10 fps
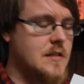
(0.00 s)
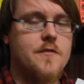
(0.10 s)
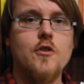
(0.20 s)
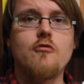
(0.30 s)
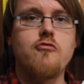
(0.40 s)
is
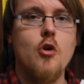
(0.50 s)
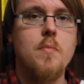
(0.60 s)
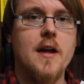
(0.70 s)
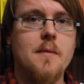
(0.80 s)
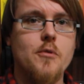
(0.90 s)
for
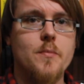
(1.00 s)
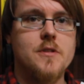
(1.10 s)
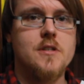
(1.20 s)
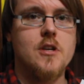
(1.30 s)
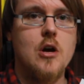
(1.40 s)
role-playing
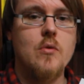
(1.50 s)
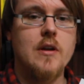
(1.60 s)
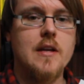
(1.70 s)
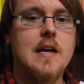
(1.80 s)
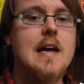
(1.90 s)
purposes
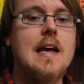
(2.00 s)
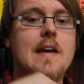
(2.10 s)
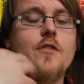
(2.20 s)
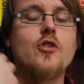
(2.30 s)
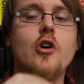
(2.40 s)
only.
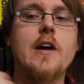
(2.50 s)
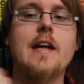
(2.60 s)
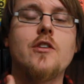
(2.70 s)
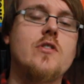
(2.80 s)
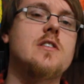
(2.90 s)
If you're not
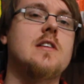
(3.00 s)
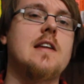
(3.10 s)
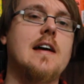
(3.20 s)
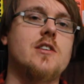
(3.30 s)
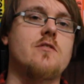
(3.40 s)
interested
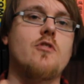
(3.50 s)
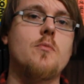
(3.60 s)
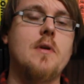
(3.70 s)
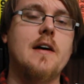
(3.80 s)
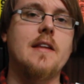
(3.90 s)
in actually
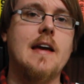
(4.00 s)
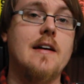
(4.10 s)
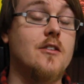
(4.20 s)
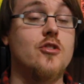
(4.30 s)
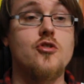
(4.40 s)
role-playing the
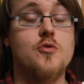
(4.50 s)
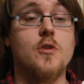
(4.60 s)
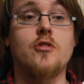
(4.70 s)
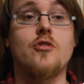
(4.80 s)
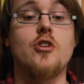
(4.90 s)
character, you just
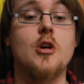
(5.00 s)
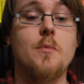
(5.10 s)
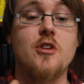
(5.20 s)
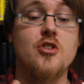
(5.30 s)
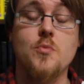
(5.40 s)
want to turn
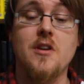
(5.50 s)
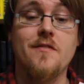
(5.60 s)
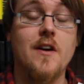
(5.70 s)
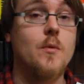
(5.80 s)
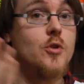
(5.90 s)
up and you just want to
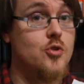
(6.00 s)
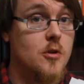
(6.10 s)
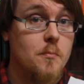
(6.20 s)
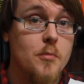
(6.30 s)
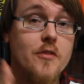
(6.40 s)
fight, which you
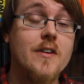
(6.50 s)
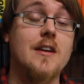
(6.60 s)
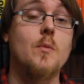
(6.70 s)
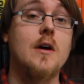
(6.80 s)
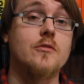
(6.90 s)
can
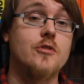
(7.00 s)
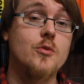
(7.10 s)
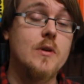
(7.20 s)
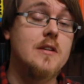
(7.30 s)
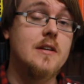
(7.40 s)
perfectly well
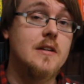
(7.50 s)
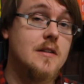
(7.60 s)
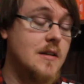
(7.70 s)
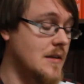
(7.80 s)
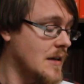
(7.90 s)
do in
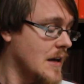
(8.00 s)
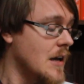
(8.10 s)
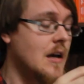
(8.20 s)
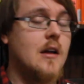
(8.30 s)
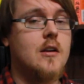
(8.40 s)
D&D,
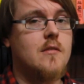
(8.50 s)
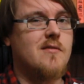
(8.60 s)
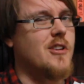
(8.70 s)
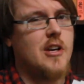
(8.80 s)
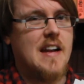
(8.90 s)

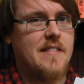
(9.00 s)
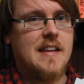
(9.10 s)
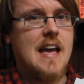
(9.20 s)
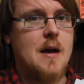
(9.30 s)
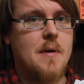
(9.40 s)
you don't have to
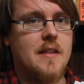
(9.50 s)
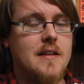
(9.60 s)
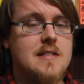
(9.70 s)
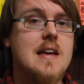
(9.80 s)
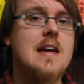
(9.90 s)
care about
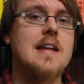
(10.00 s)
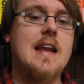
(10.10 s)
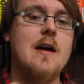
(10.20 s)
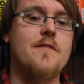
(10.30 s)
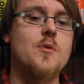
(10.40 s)
this.
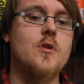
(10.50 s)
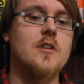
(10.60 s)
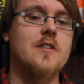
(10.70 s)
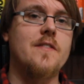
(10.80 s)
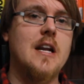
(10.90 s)
Now, if you want
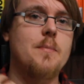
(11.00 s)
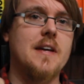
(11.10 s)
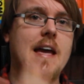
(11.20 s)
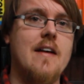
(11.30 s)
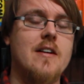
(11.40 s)
to develop a
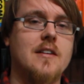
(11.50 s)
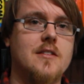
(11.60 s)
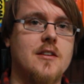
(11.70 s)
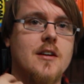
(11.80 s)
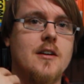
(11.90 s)

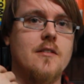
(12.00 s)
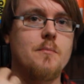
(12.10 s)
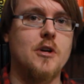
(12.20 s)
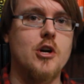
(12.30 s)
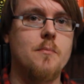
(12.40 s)
character,
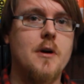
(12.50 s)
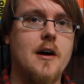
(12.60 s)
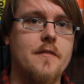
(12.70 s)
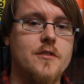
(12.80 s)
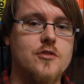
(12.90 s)
become
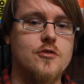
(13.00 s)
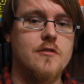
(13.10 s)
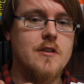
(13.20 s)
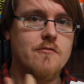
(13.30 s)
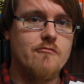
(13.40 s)
part of the
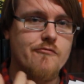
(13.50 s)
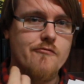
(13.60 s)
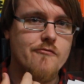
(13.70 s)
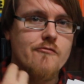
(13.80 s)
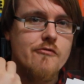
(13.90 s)
story,
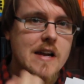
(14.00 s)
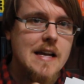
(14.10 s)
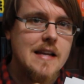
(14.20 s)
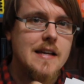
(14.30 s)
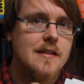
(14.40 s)

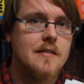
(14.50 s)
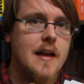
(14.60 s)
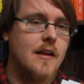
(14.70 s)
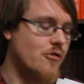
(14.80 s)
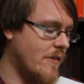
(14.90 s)
really
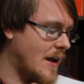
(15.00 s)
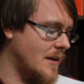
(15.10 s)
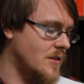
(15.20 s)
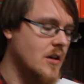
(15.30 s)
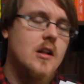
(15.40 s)
ingrained,